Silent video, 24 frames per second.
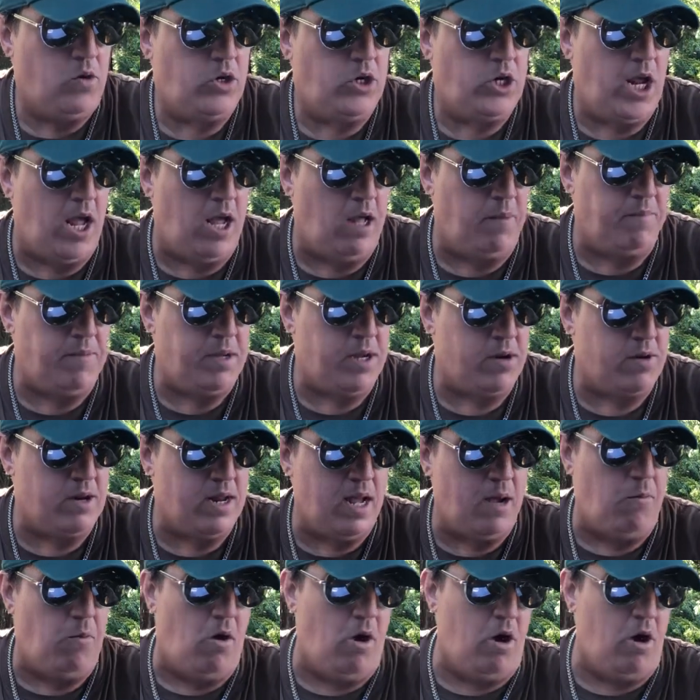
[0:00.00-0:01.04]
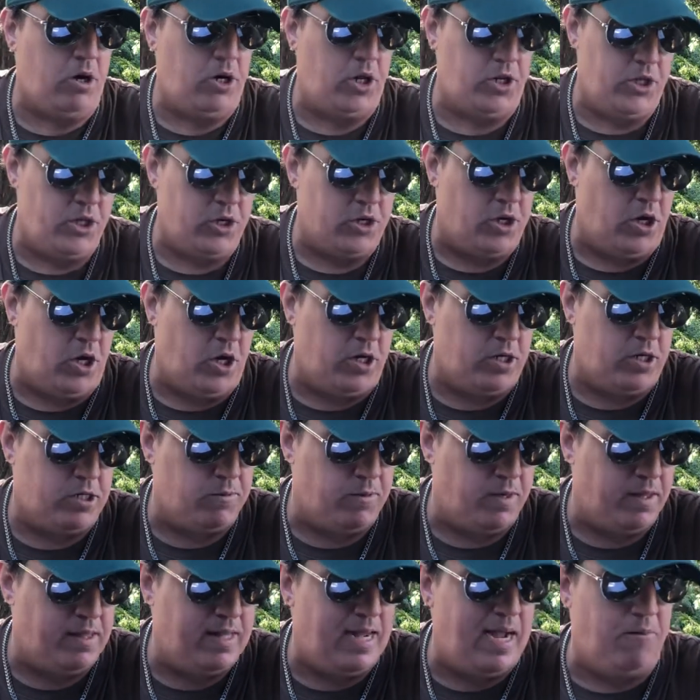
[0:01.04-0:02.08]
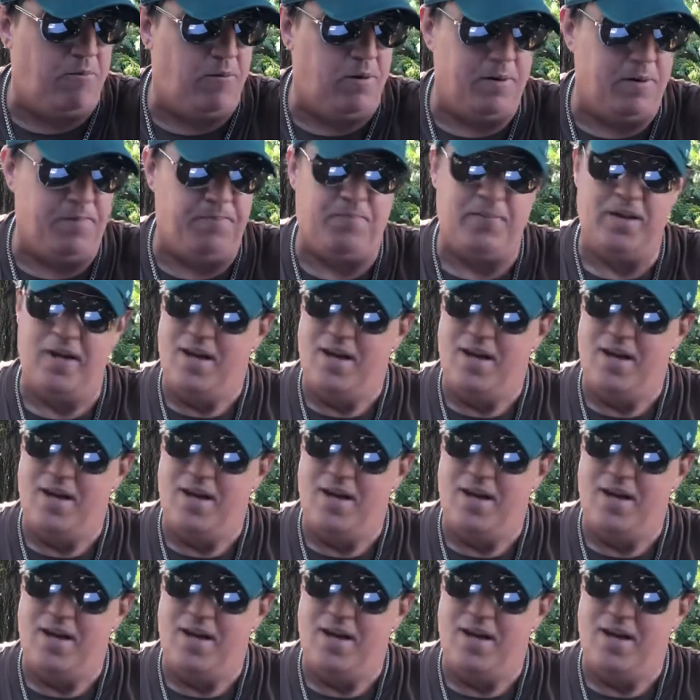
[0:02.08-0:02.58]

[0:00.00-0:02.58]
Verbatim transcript: Tell me you're not walking the dogs with that one.